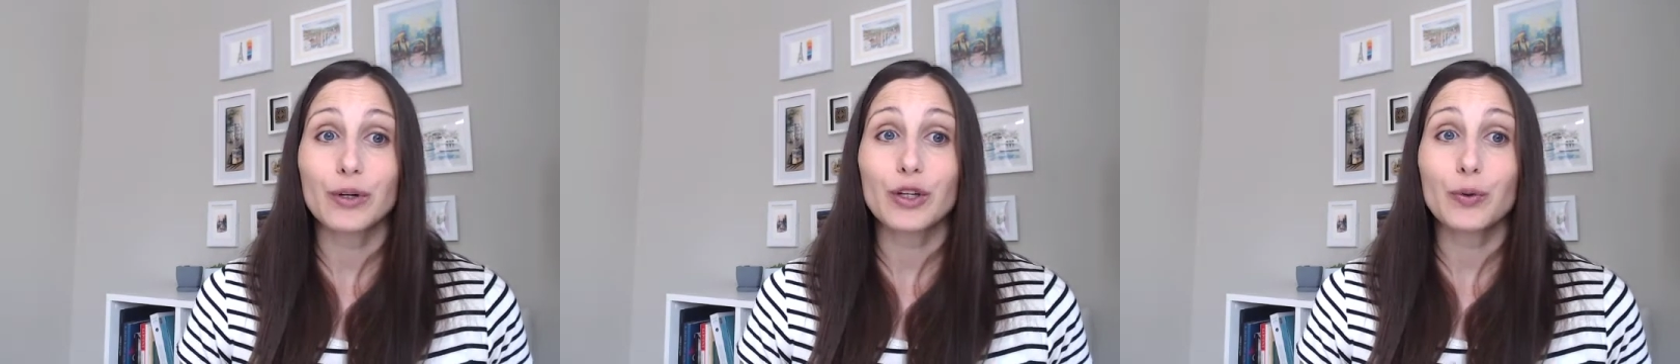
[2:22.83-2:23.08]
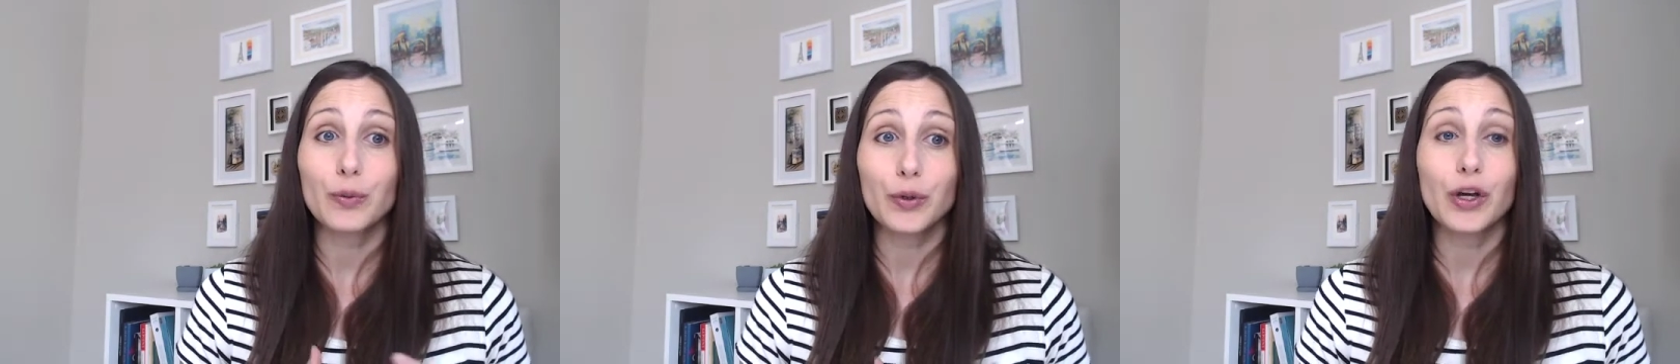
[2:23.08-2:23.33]
one of
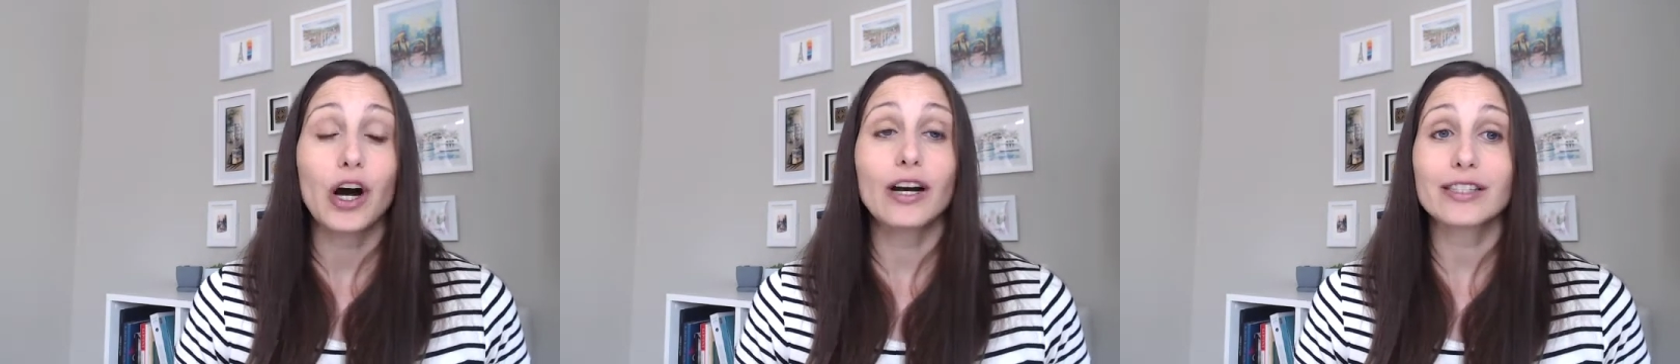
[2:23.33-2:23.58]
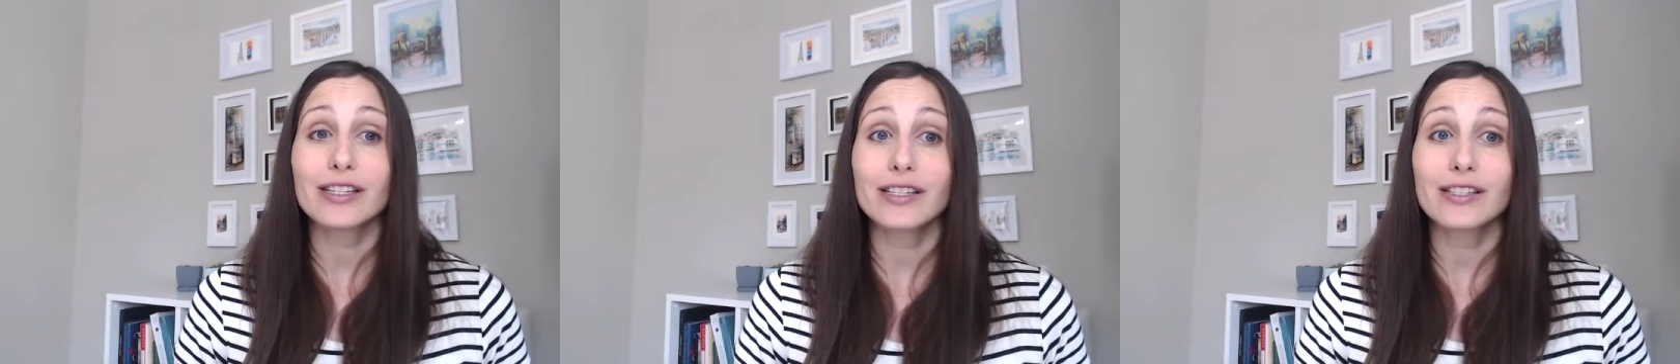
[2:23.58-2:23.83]
the root
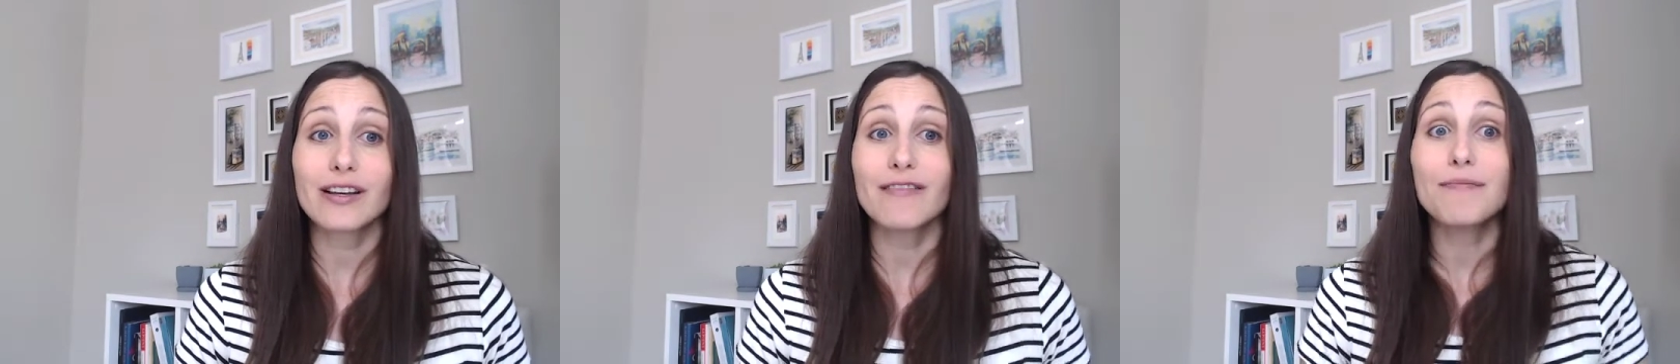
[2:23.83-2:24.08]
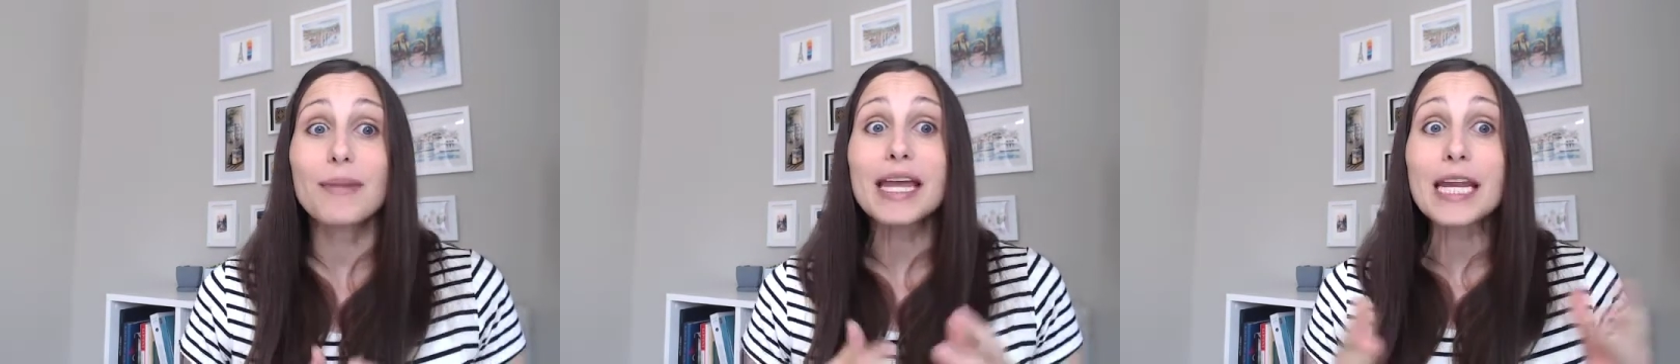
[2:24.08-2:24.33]
causes
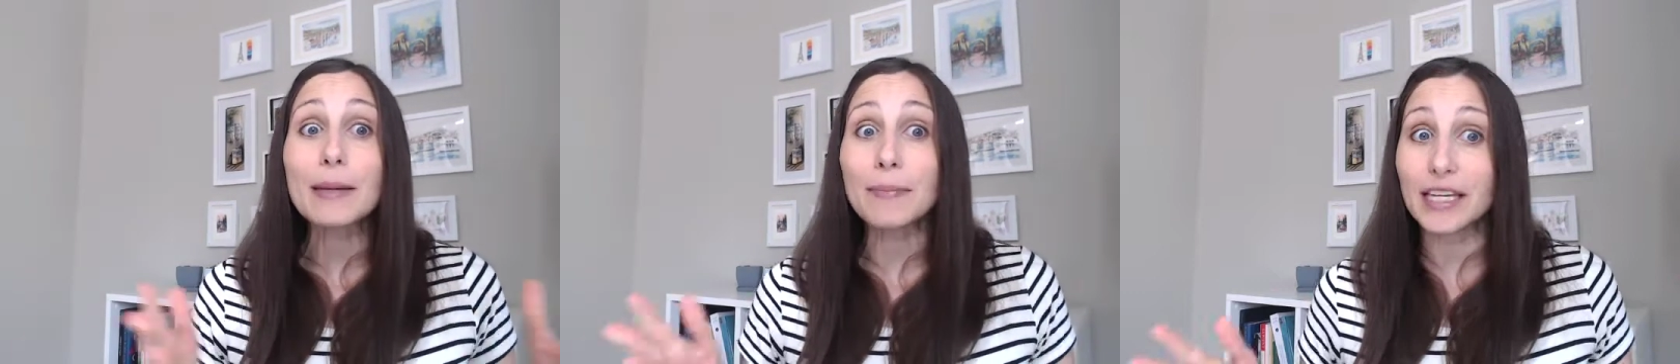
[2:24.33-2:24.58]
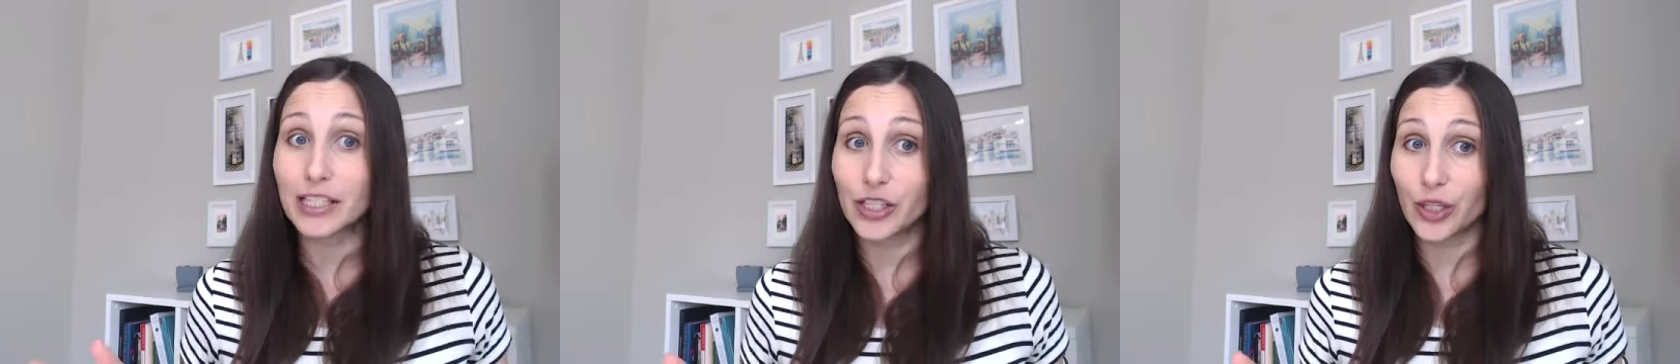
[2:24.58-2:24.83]
of many
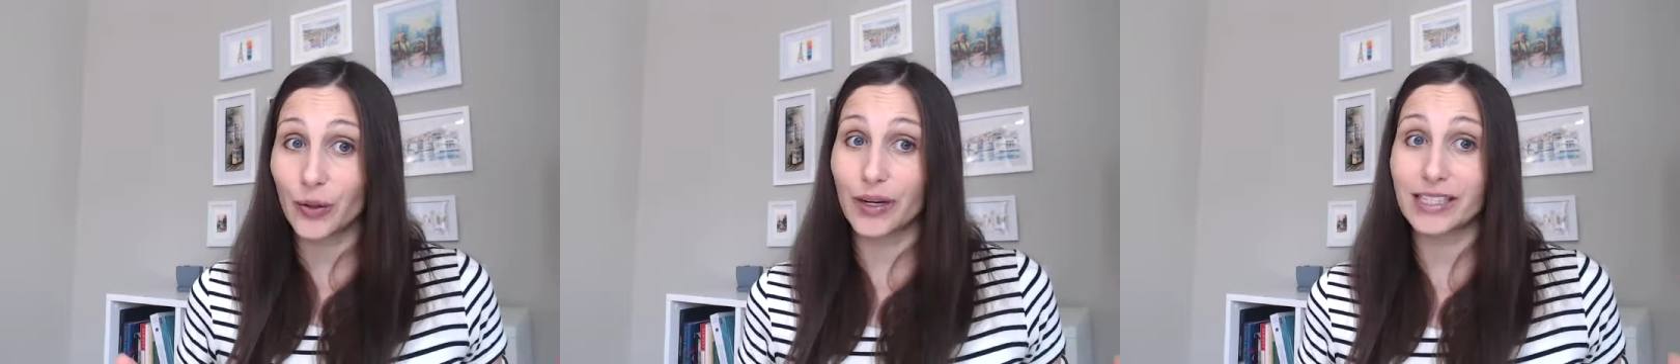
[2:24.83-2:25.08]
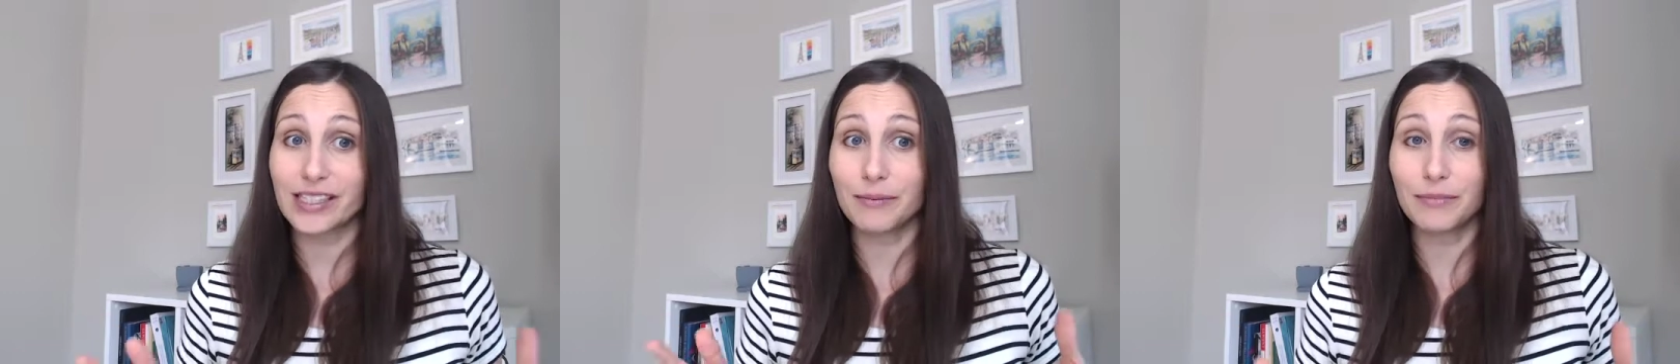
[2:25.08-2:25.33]

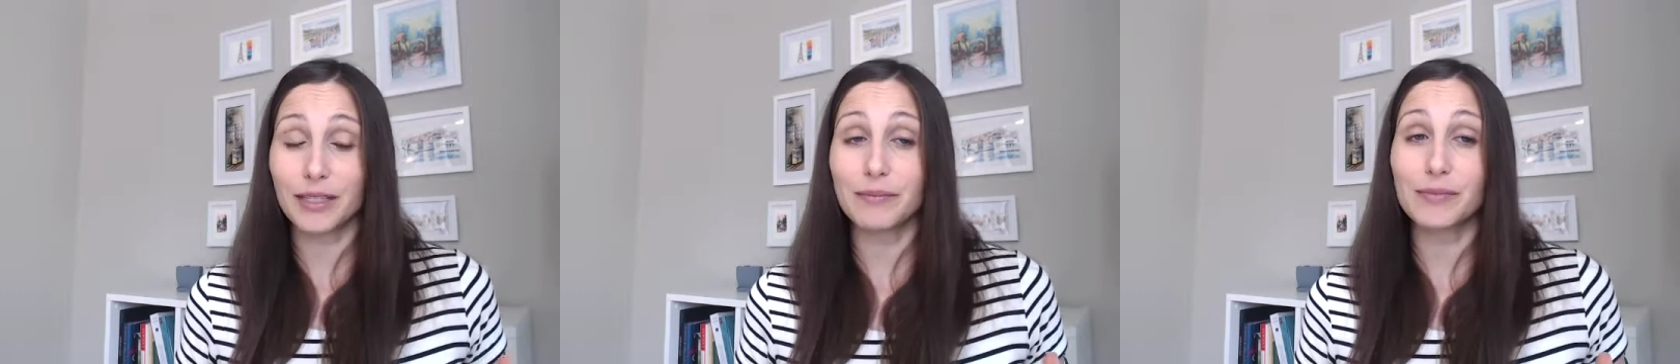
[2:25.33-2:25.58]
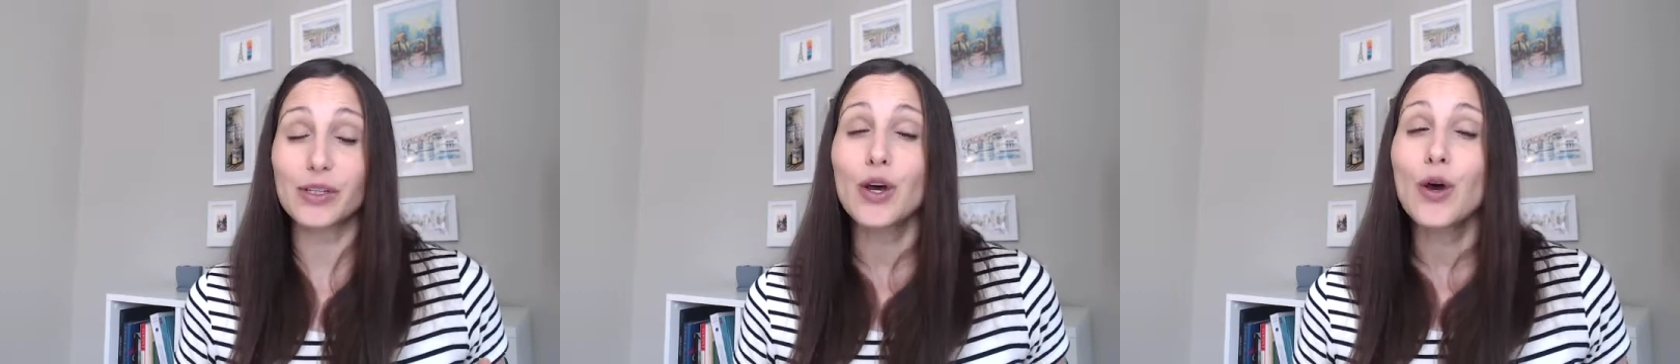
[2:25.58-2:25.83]
PCOS symptoms,